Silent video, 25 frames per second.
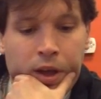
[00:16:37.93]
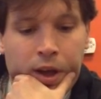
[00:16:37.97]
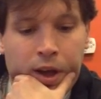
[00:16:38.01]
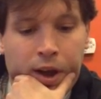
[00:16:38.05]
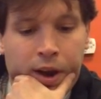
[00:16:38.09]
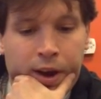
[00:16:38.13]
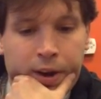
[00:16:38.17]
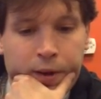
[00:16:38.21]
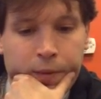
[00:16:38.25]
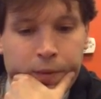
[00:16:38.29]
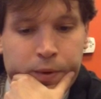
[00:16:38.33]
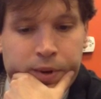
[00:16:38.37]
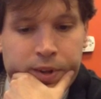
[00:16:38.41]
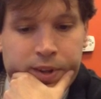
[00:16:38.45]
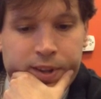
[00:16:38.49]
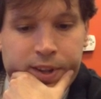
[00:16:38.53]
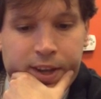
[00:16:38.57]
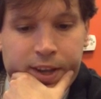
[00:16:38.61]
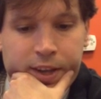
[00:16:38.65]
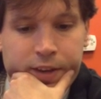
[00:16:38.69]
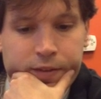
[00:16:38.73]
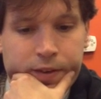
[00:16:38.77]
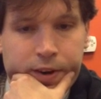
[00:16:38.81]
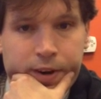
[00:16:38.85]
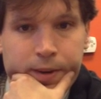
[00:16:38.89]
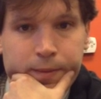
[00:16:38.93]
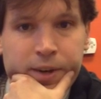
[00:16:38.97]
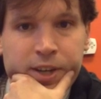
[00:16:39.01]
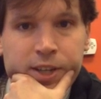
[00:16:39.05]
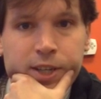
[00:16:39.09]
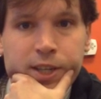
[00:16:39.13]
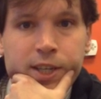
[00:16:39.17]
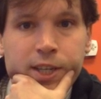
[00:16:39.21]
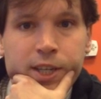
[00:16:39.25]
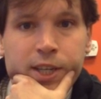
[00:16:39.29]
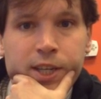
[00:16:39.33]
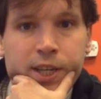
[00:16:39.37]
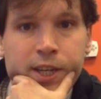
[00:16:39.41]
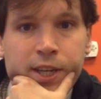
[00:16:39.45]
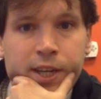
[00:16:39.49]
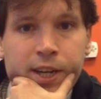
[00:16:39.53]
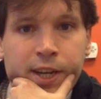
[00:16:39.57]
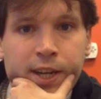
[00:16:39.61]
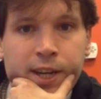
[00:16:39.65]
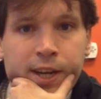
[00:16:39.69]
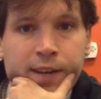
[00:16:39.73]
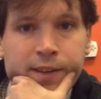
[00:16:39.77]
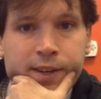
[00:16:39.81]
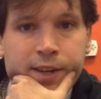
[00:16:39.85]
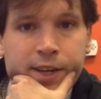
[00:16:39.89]
All right. Well, thank you very much,
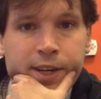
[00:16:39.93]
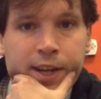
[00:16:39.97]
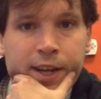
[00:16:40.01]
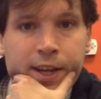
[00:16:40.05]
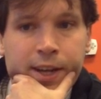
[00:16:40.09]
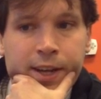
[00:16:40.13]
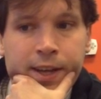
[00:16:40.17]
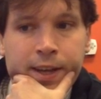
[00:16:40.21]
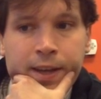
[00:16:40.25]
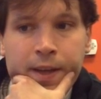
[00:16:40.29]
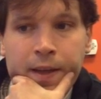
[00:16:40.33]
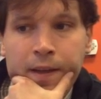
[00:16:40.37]
and have a good day.